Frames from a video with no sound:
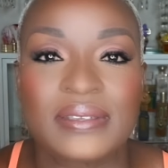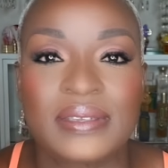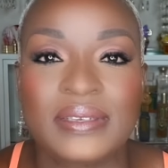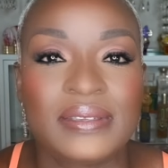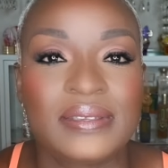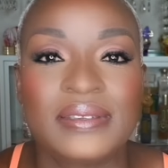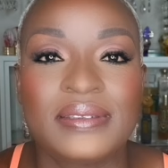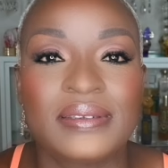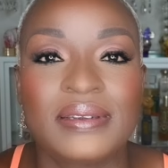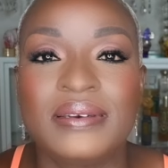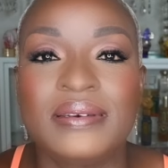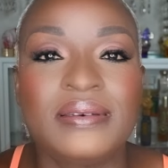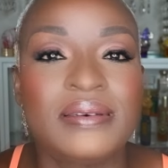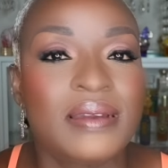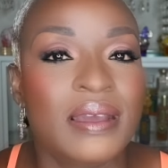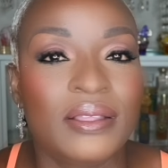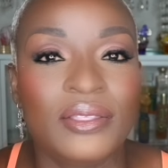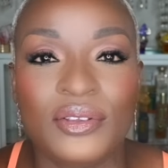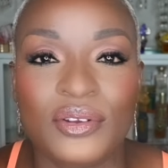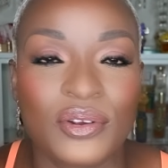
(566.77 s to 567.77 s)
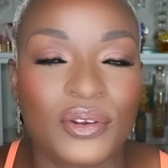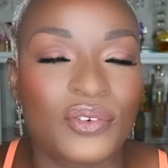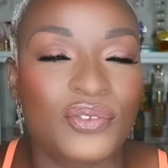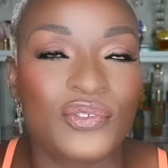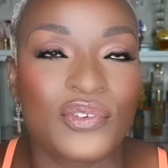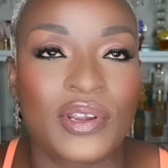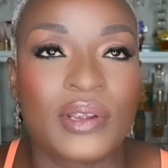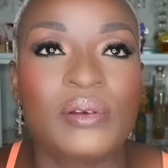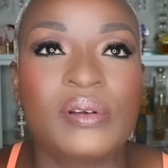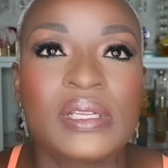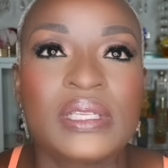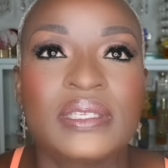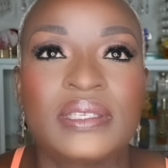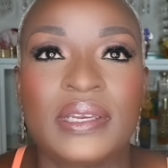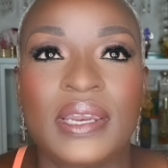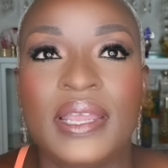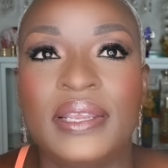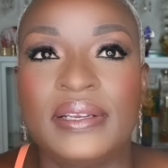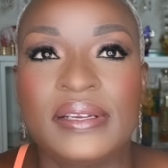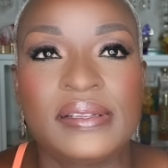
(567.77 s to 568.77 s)
This is another fragrance
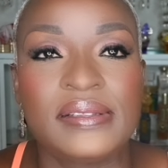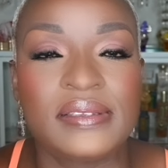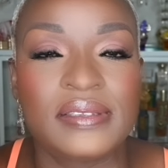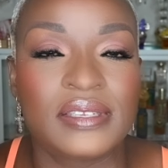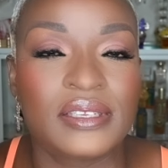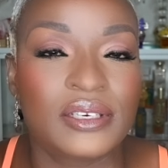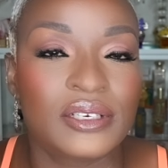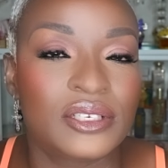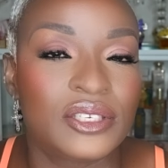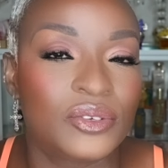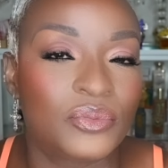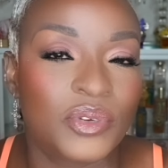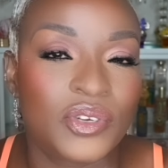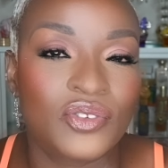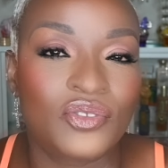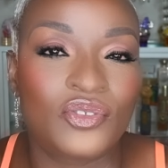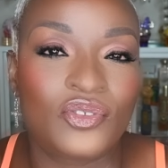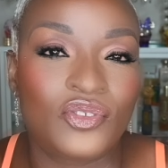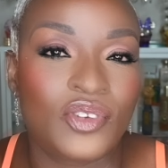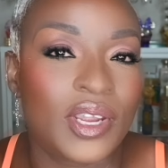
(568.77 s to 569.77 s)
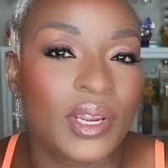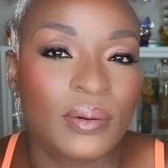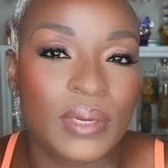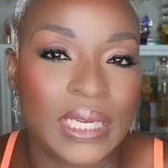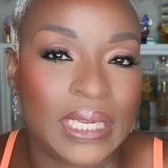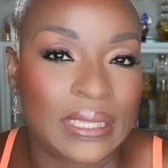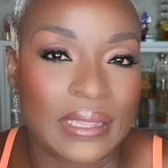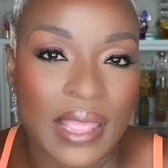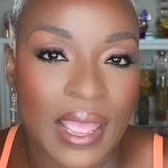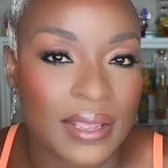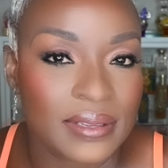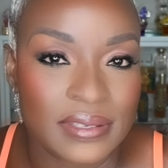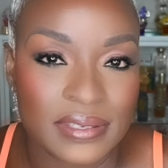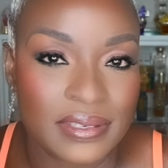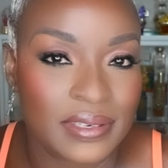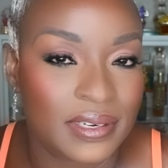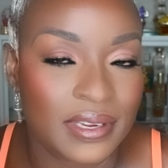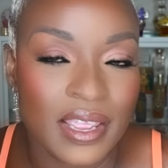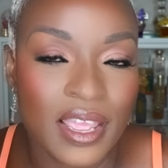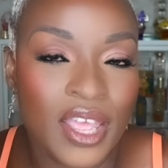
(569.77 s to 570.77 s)
that I consider to be very
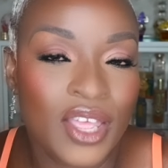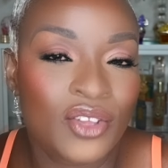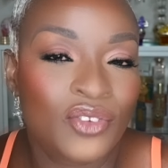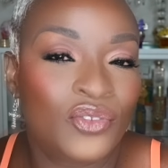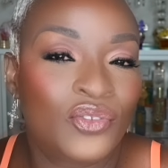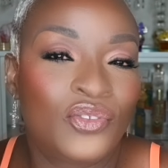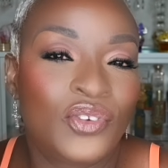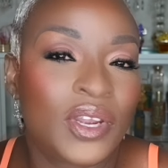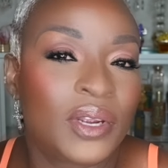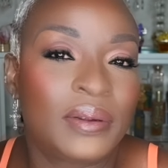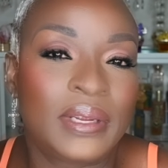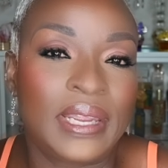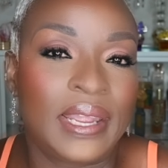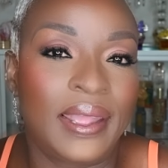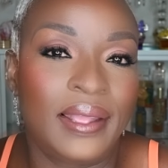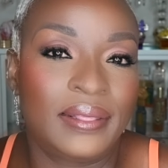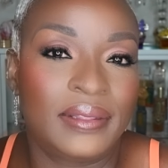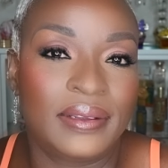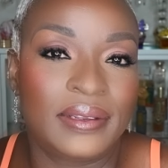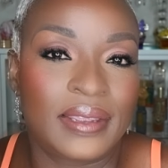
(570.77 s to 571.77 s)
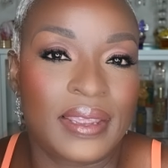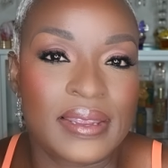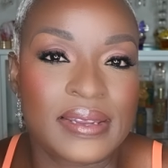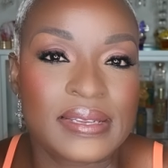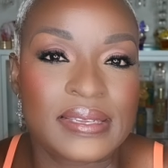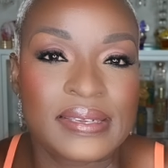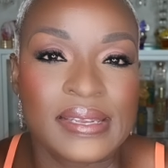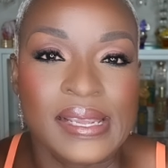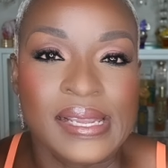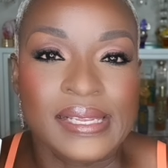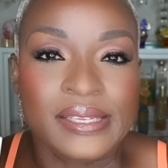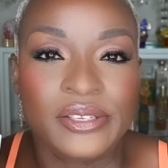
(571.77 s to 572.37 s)
classy, very elegant.